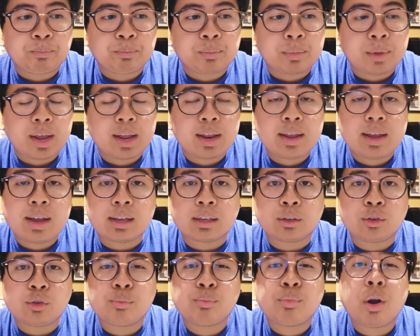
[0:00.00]
And
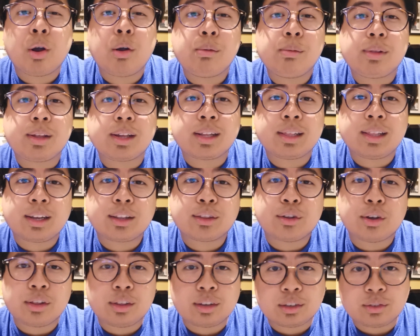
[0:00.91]
yes, you probably clicked
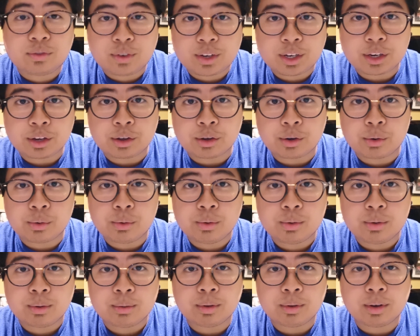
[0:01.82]
on this video
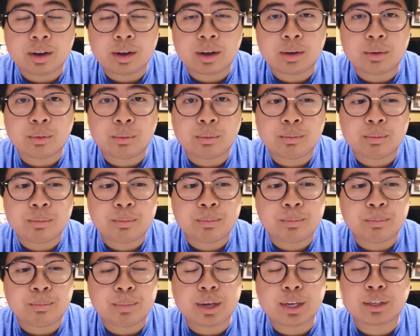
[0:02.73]

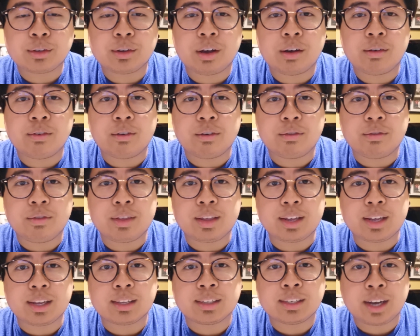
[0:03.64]
based off of
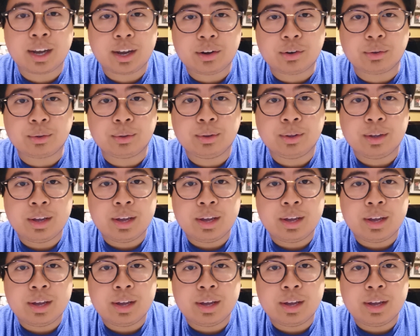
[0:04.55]
the title.